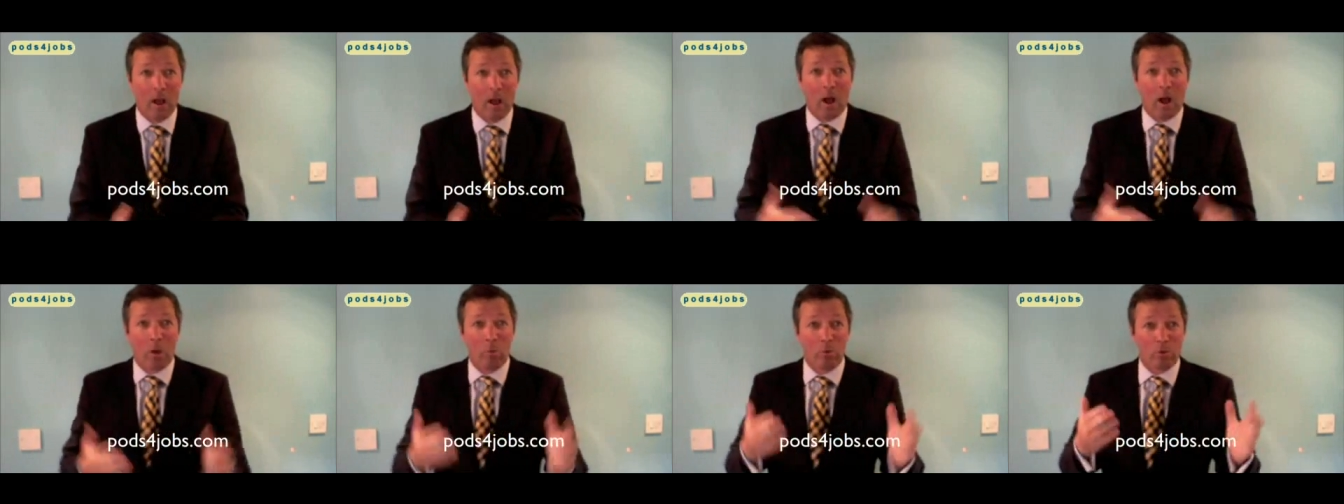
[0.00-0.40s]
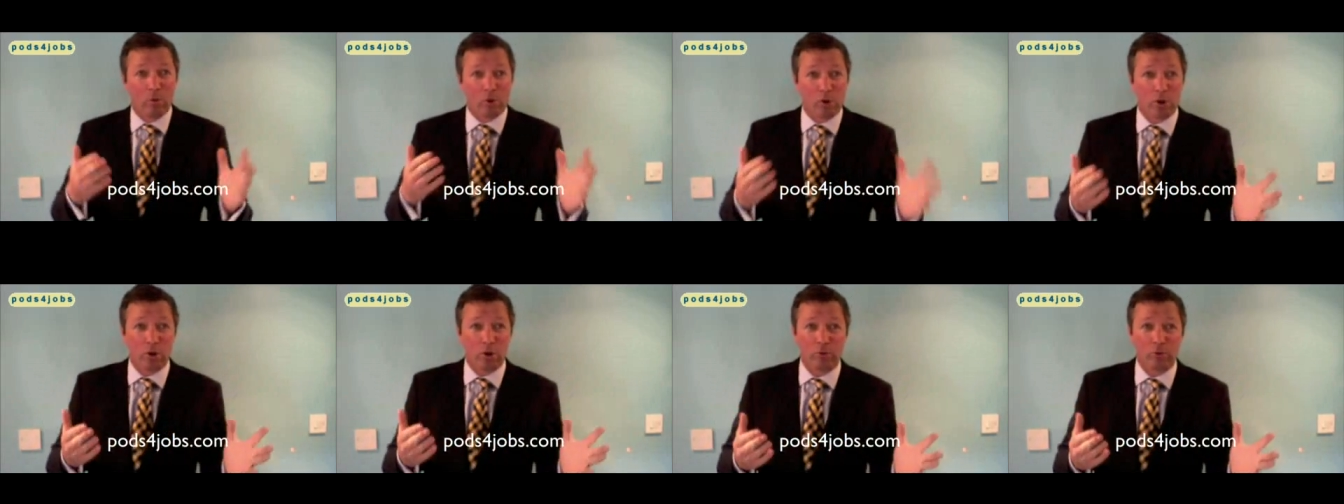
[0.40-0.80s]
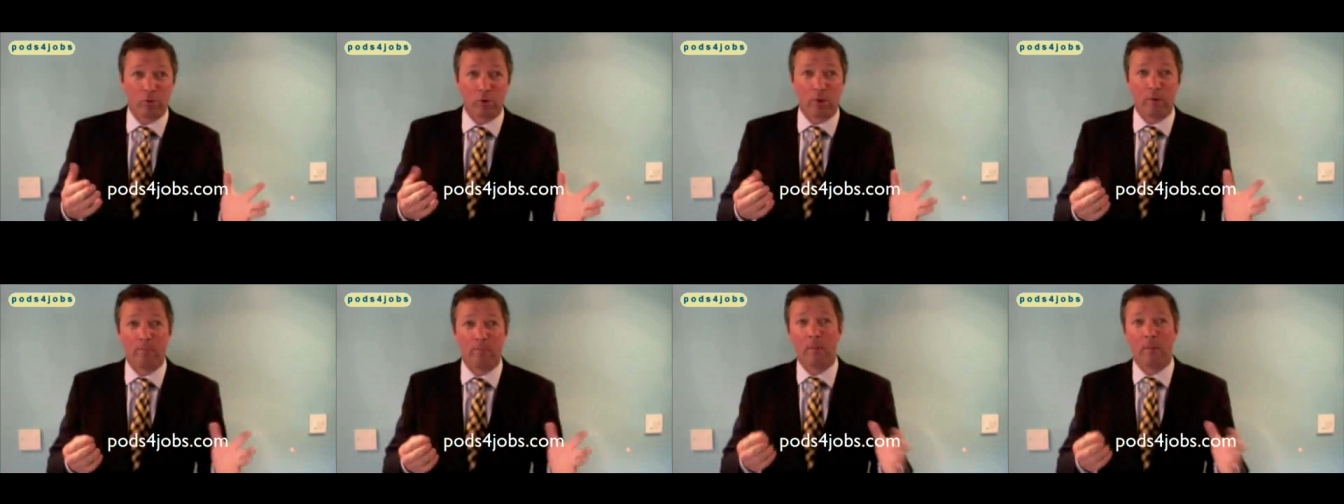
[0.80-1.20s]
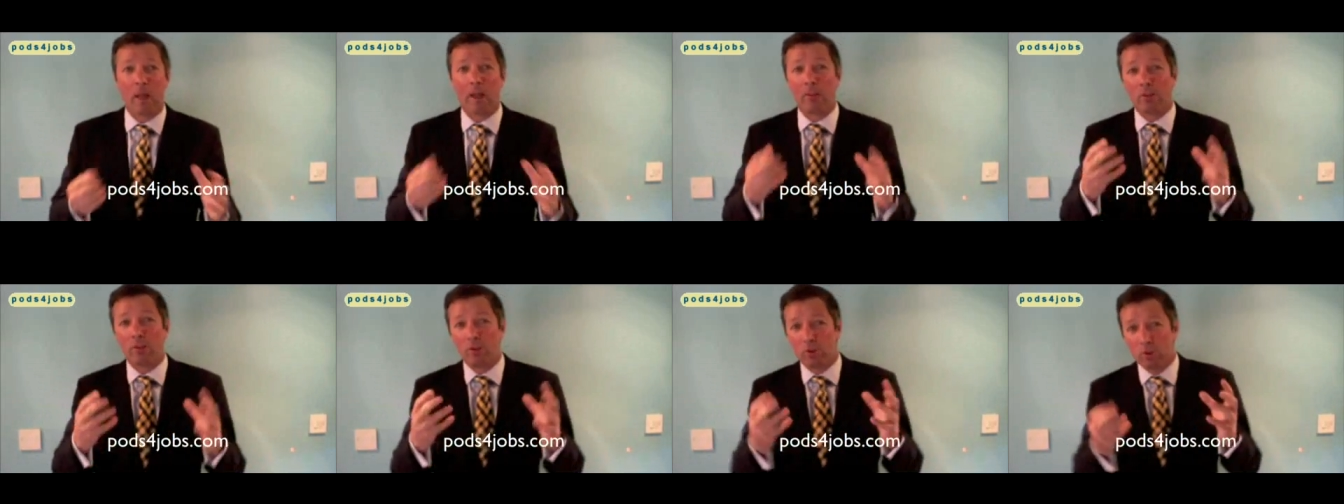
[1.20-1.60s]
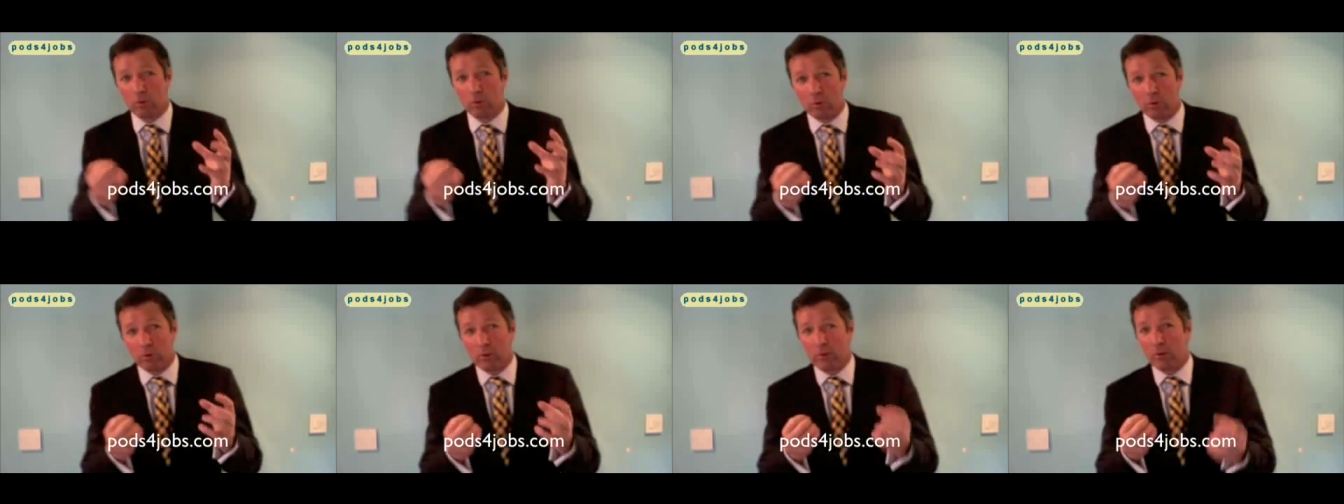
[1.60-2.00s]
I want children and
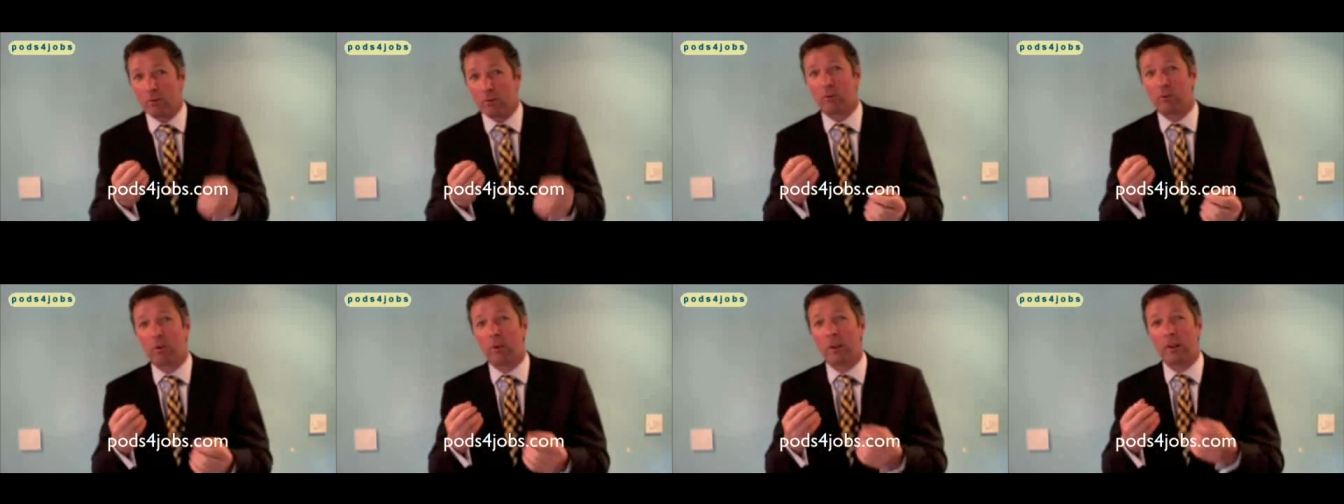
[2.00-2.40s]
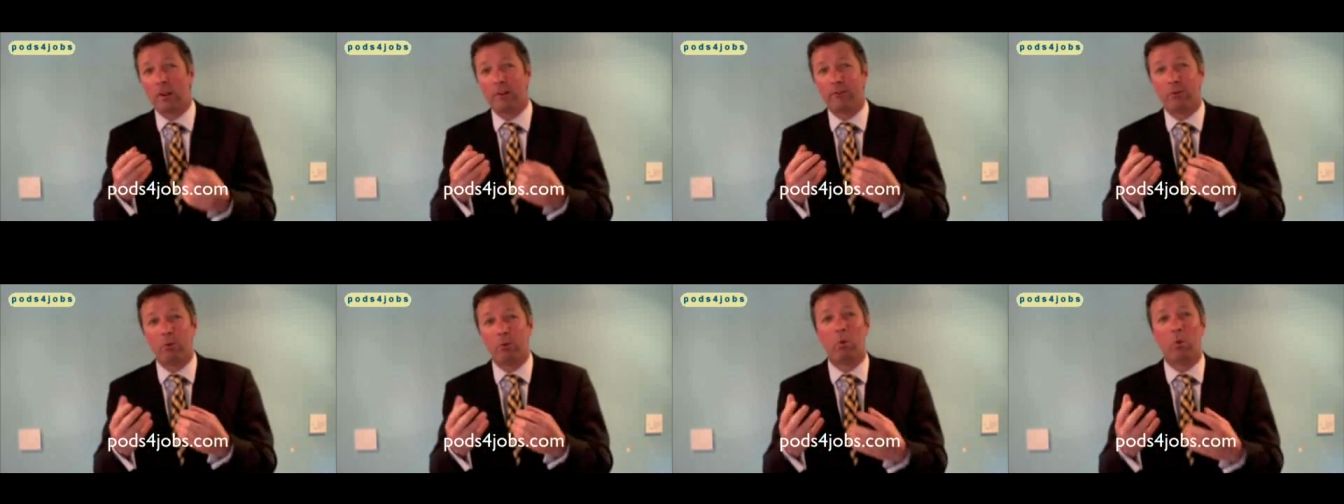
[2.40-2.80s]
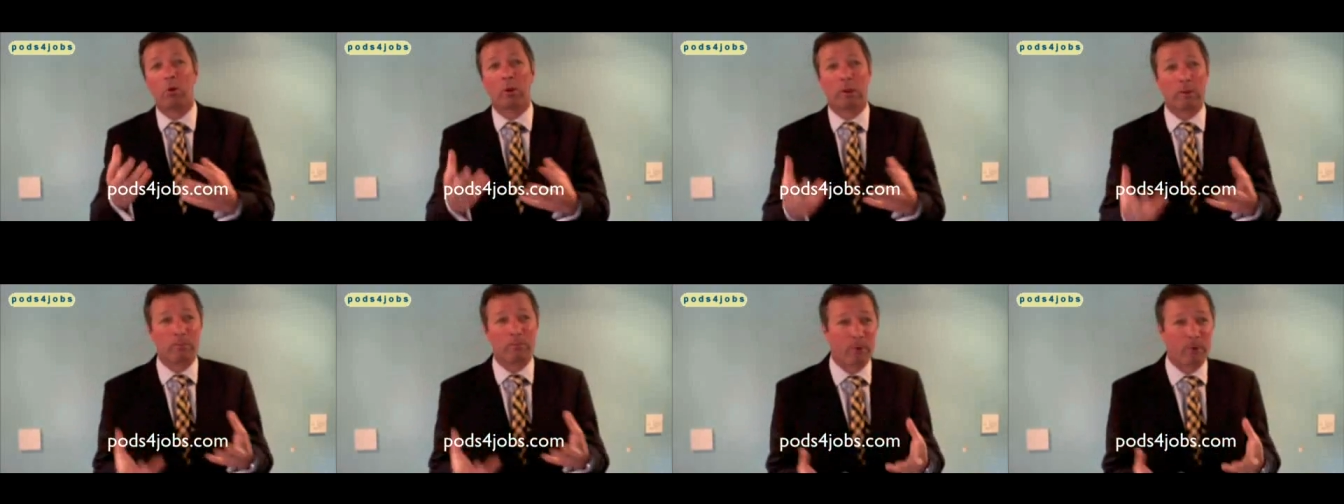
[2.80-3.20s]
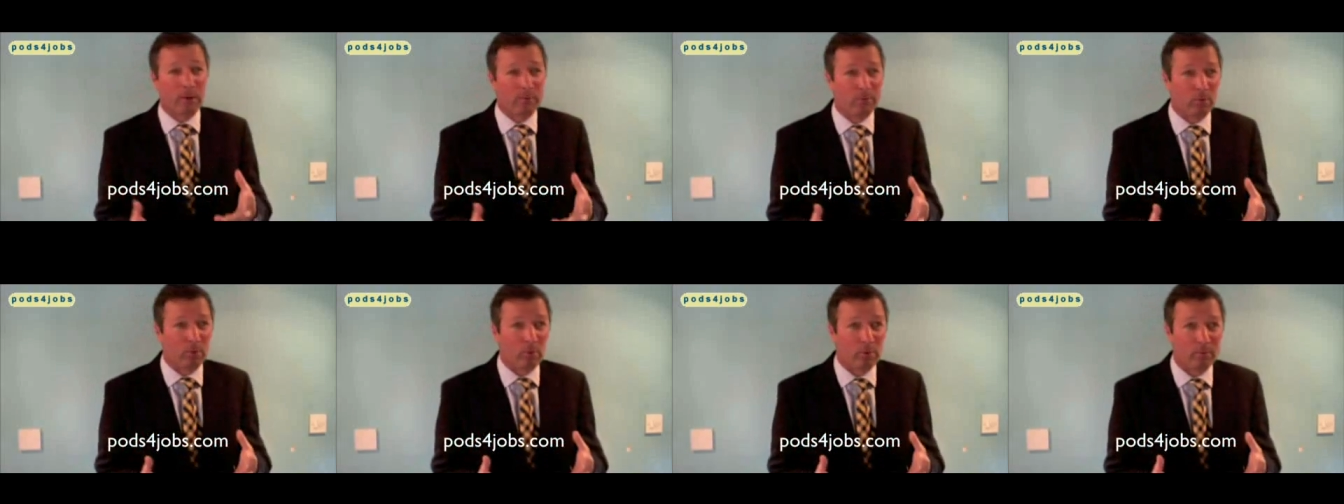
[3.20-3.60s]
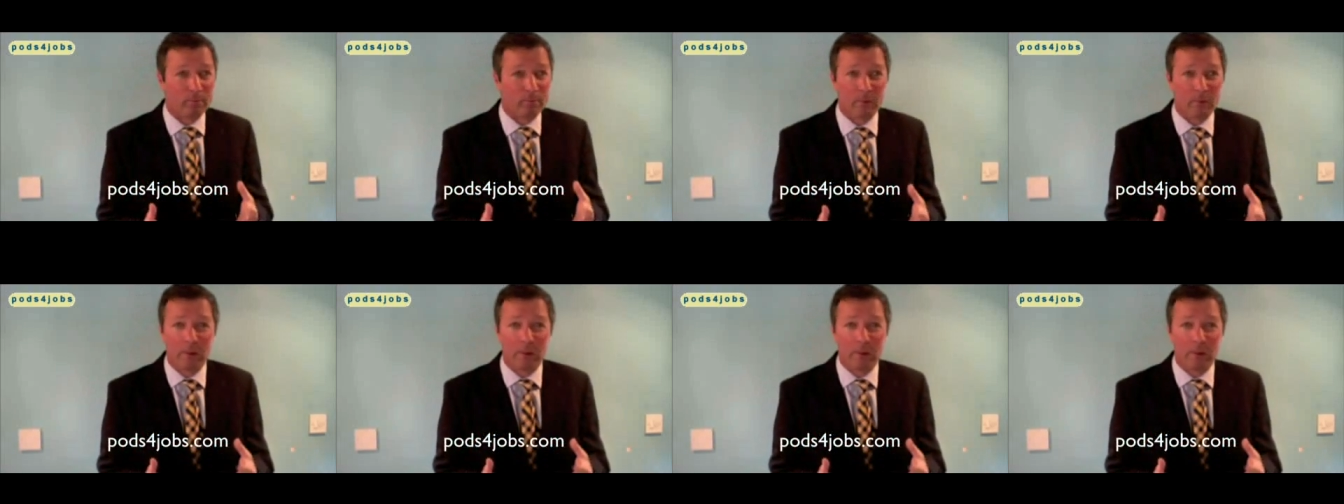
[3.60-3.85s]
students to interview working people.